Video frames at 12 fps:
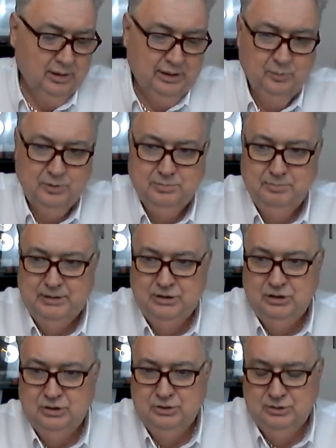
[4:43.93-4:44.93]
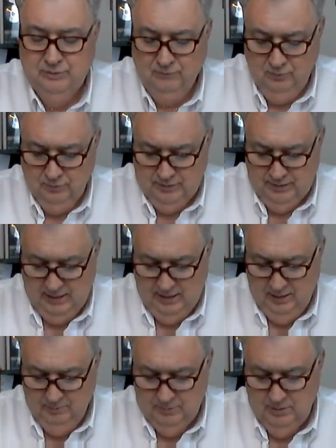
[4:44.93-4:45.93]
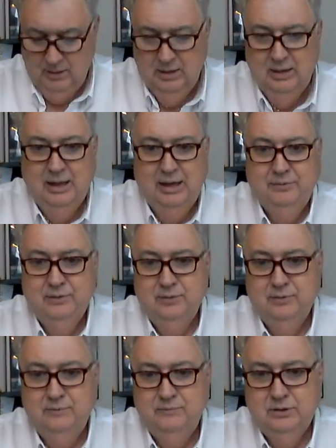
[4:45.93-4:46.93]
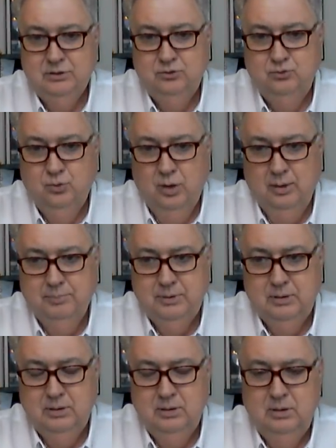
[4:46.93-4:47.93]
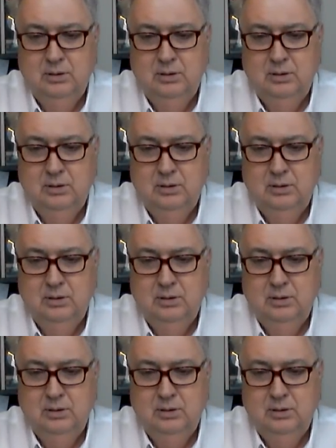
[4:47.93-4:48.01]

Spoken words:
It was mentioned several times and then they've just dropped it.